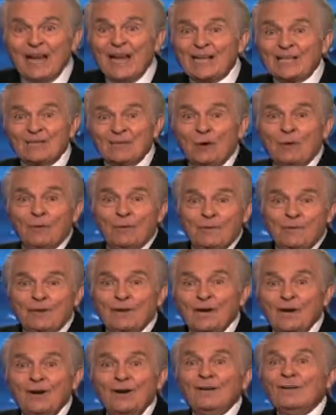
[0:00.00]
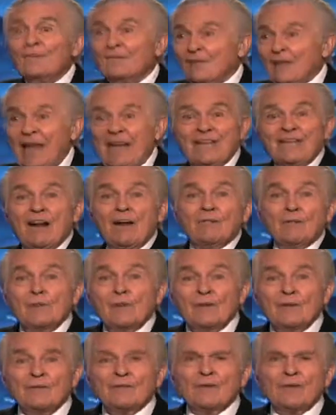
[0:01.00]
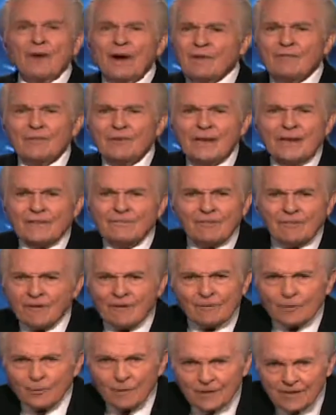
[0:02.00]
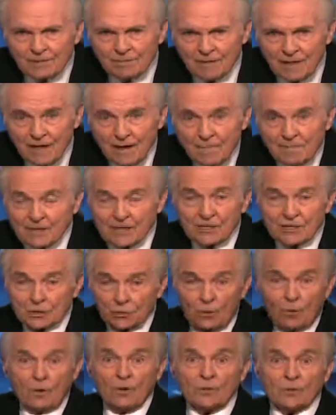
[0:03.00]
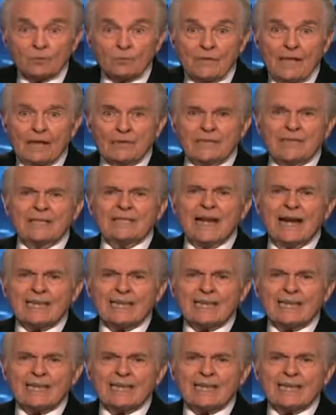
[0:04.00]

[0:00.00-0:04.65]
And so we'll be there for that government forever and forever with him, because the world's without end.